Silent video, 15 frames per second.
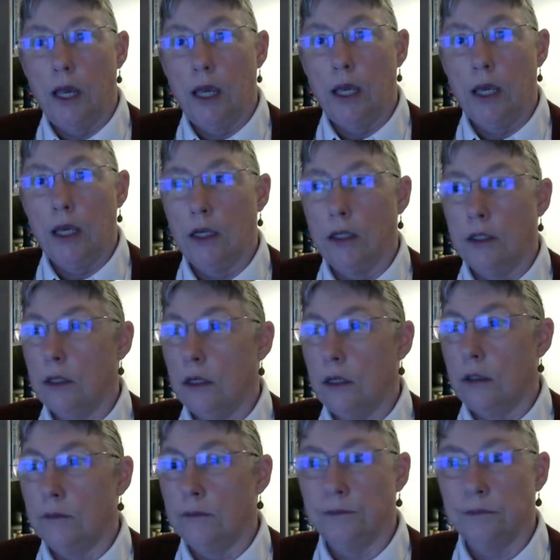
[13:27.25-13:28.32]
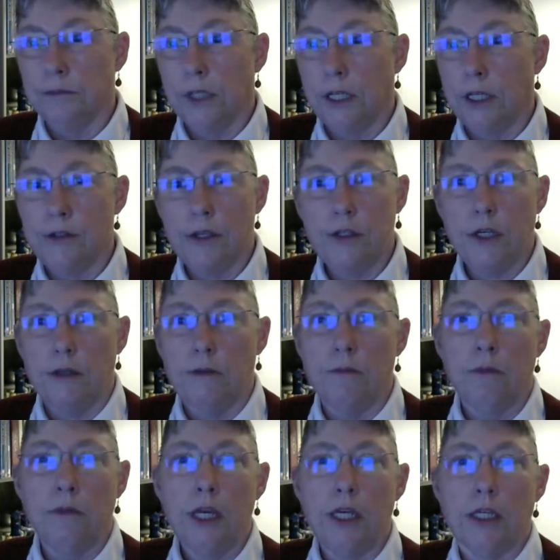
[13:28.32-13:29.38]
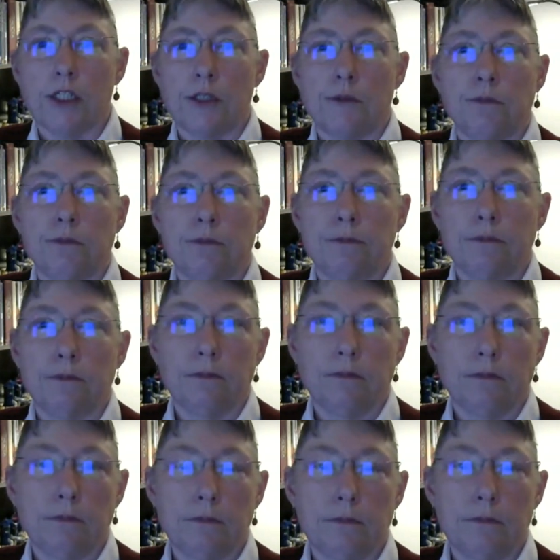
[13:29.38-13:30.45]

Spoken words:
And I guess that's it. Thanks.